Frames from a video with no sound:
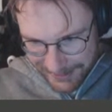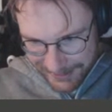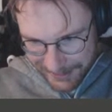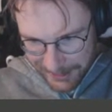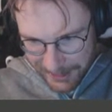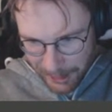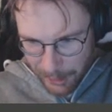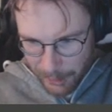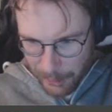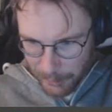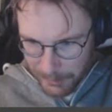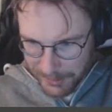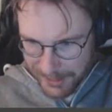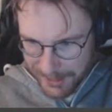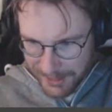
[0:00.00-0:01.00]
Look how cool
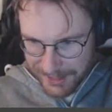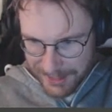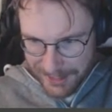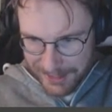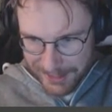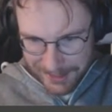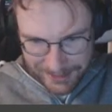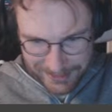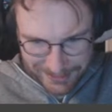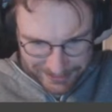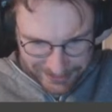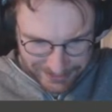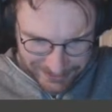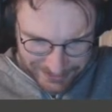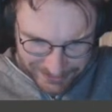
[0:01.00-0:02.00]
this is.
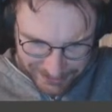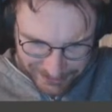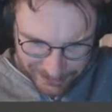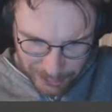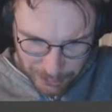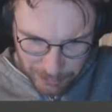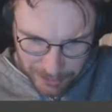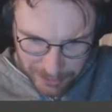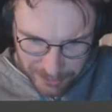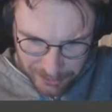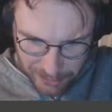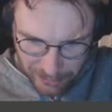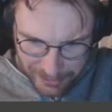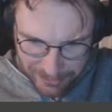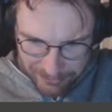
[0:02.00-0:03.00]
You don't want to
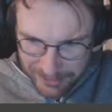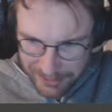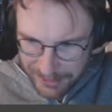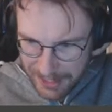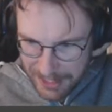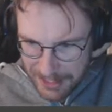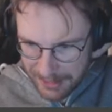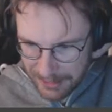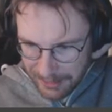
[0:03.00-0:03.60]
drive in this?